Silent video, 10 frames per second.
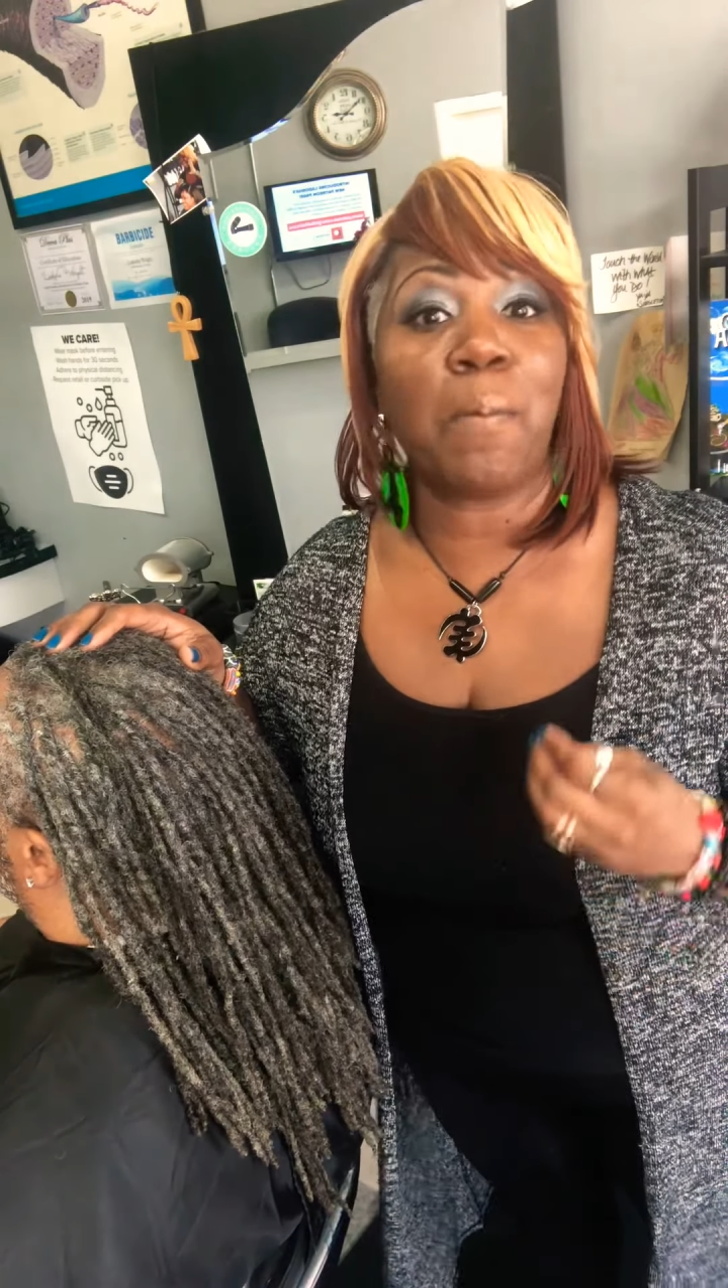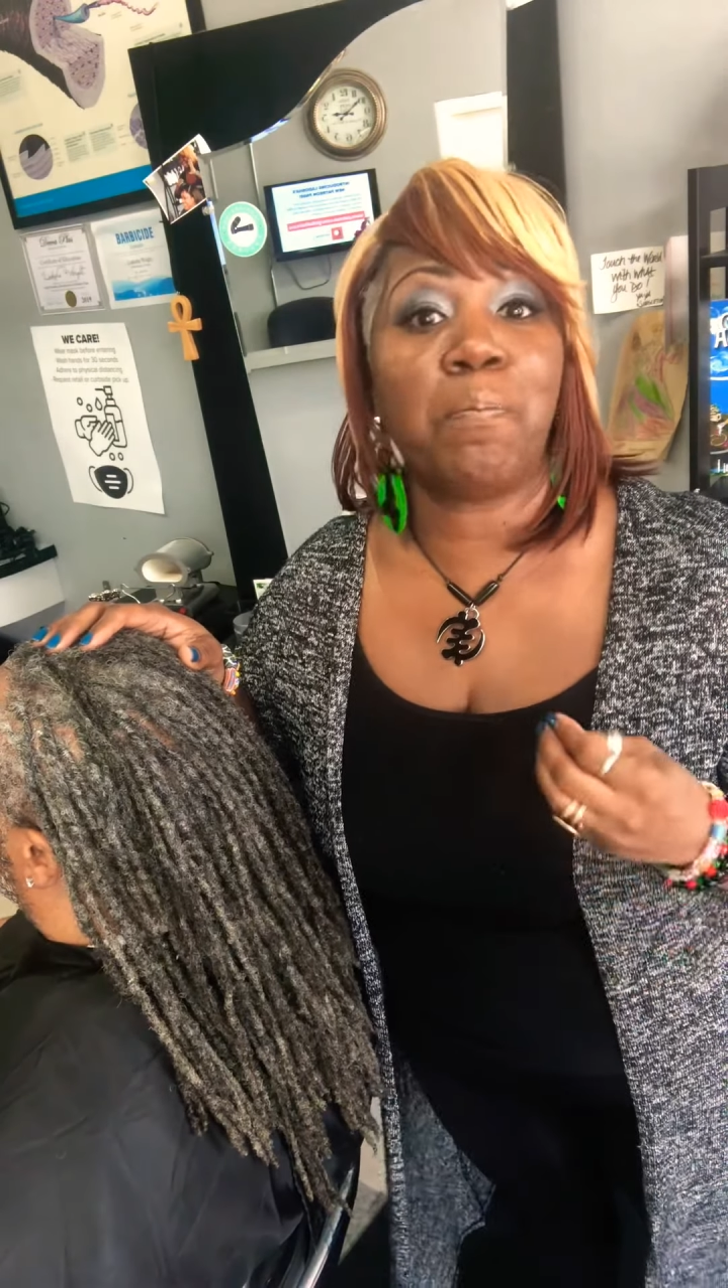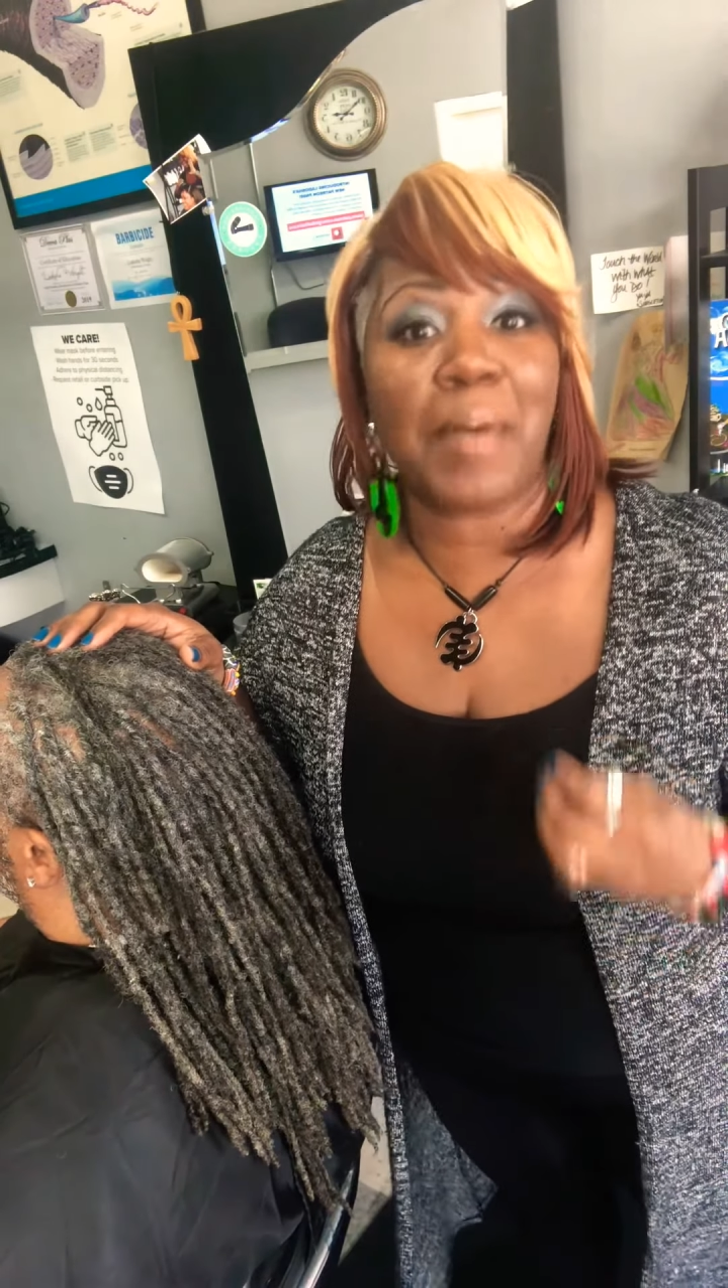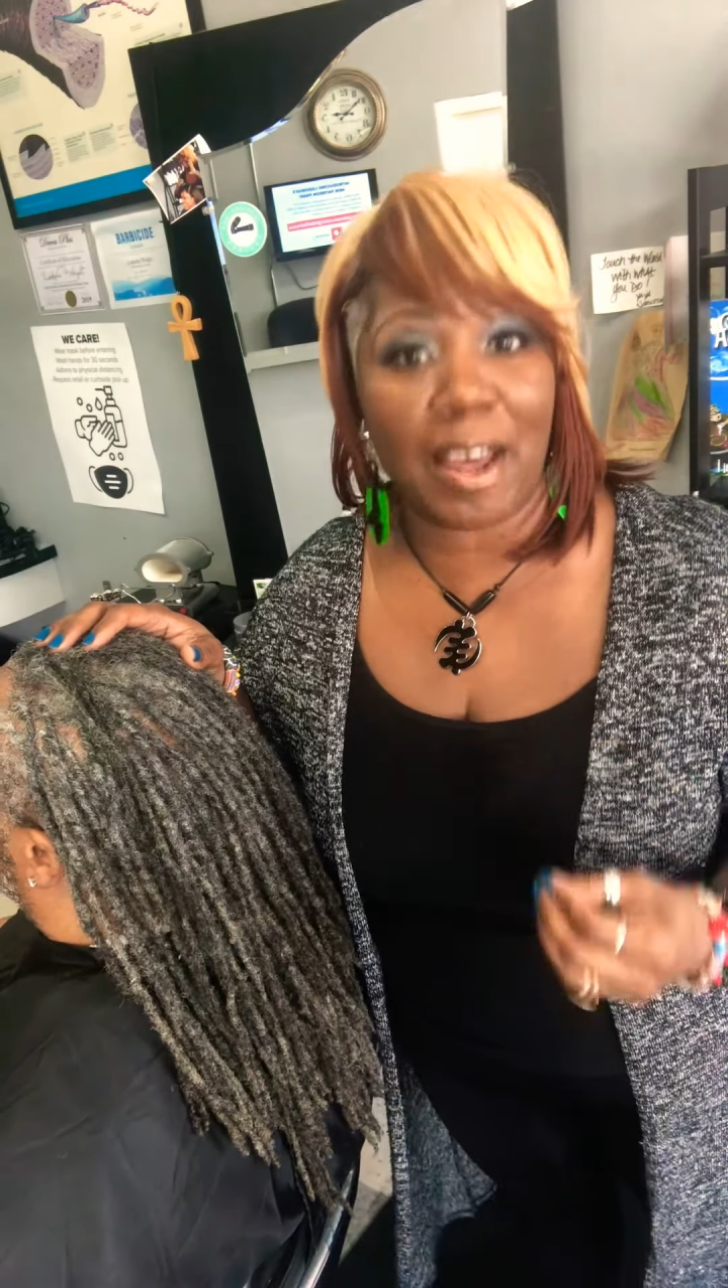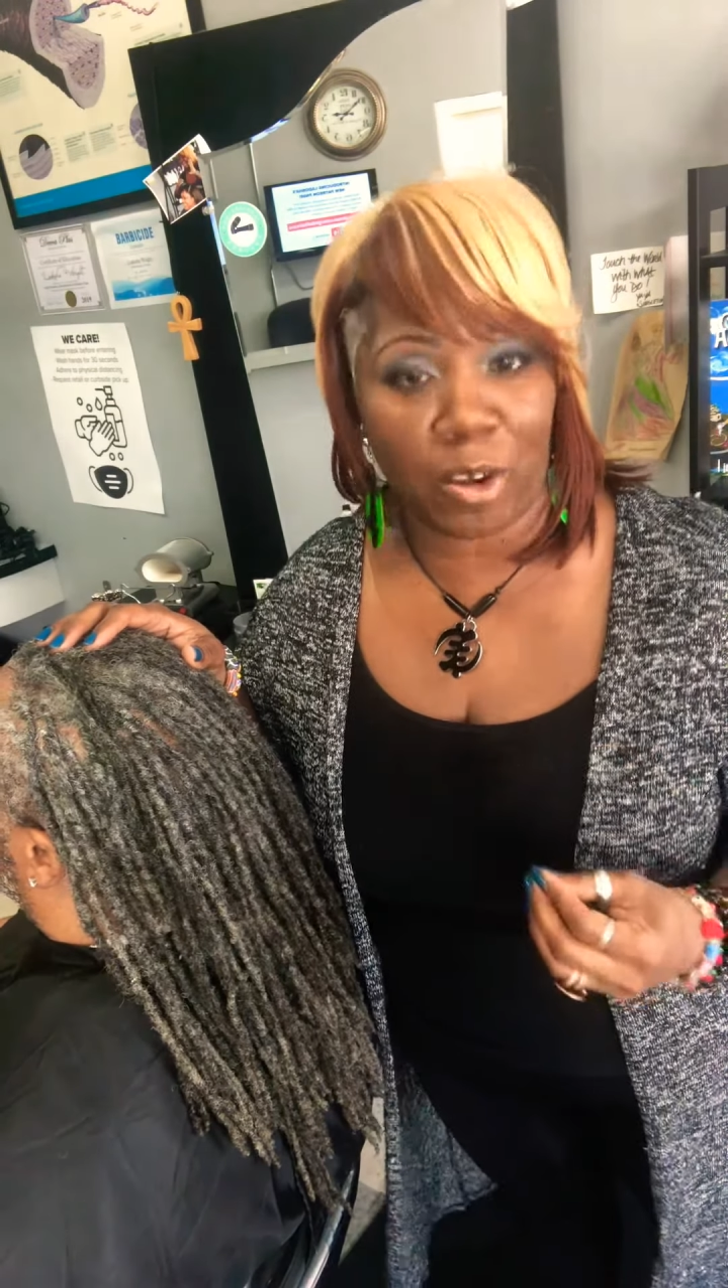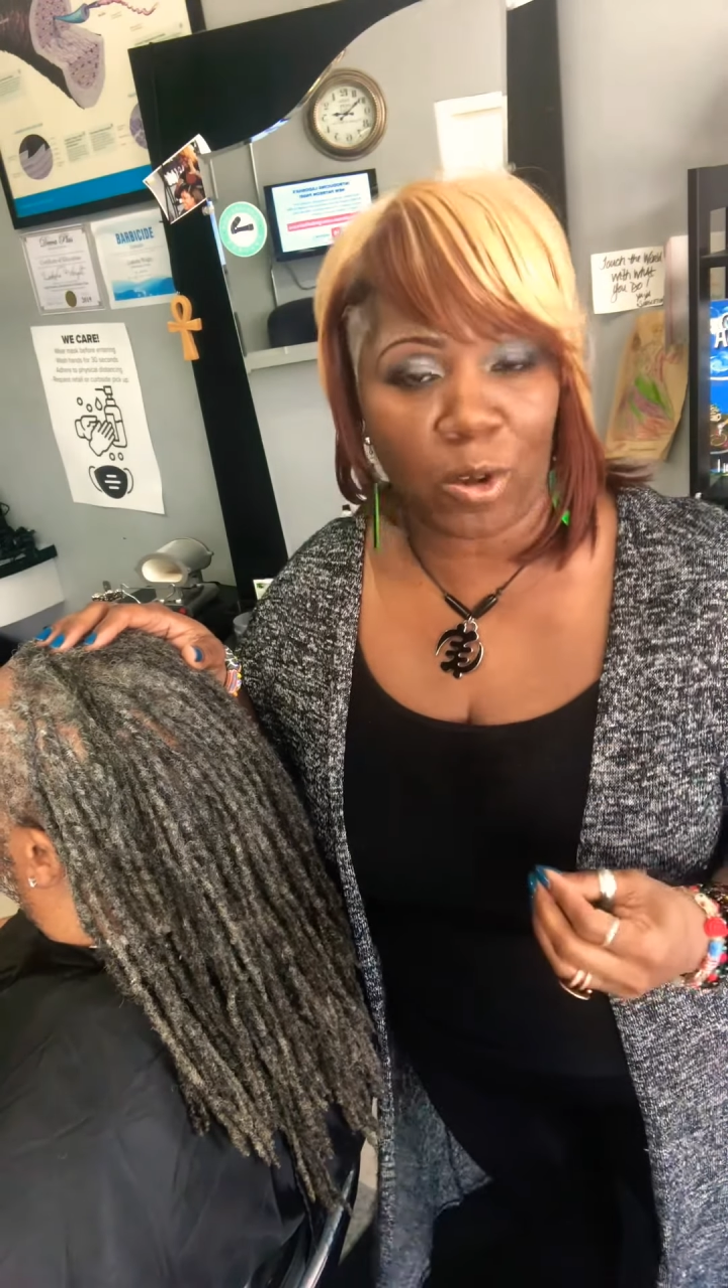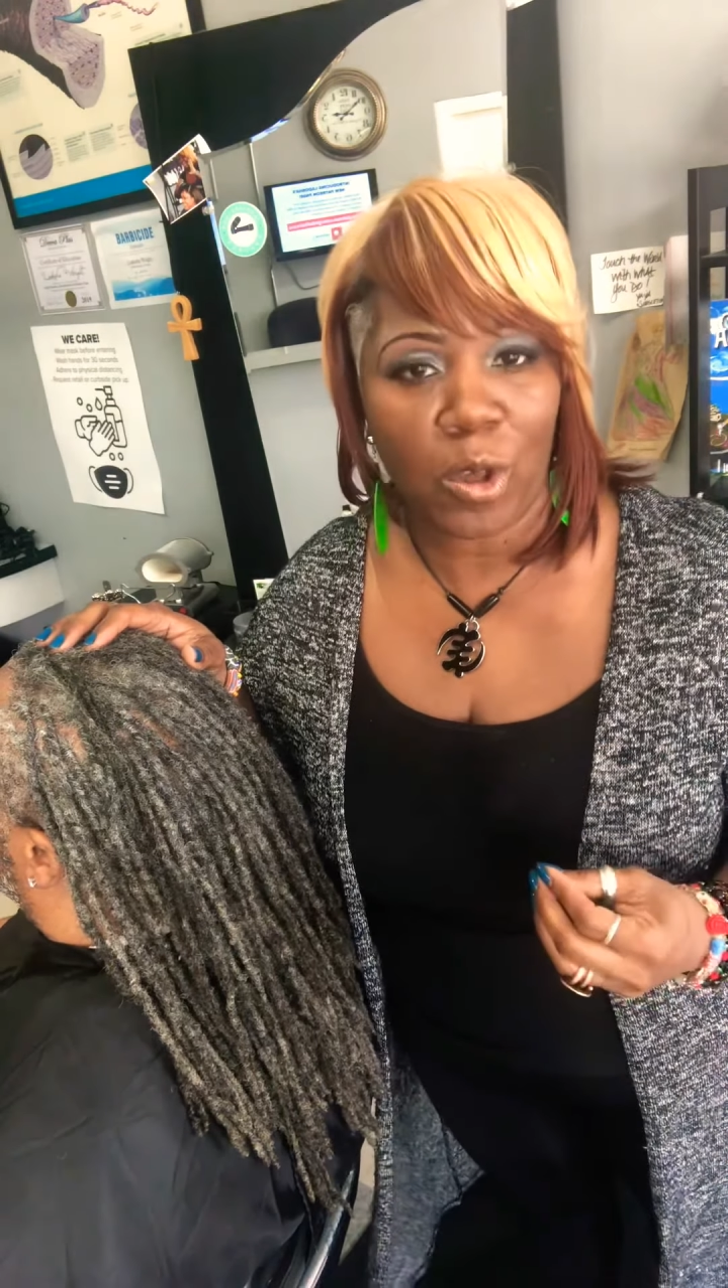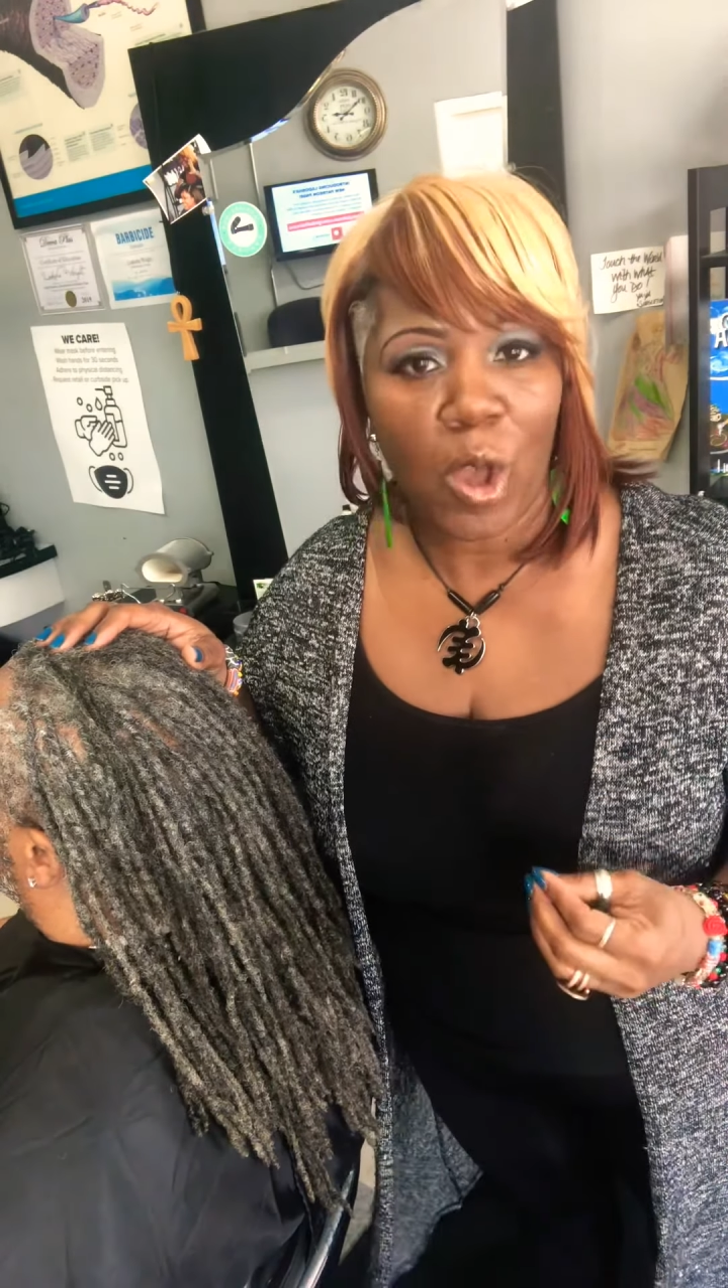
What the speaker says: better.